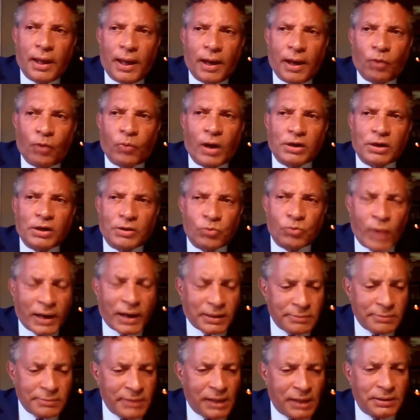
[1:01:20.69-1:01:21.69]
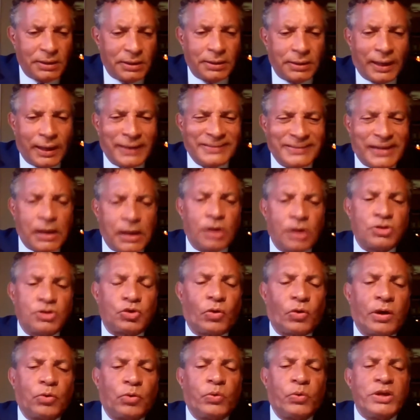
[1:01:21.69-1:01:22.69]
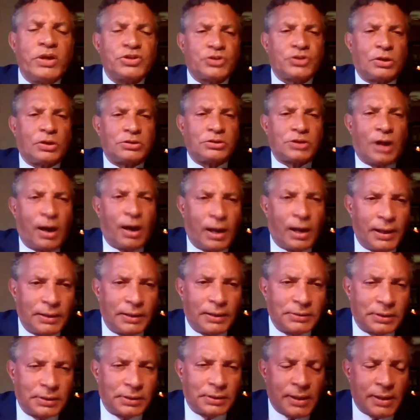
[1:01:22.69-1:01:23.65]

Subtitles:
and what recommended, and they are doing research on it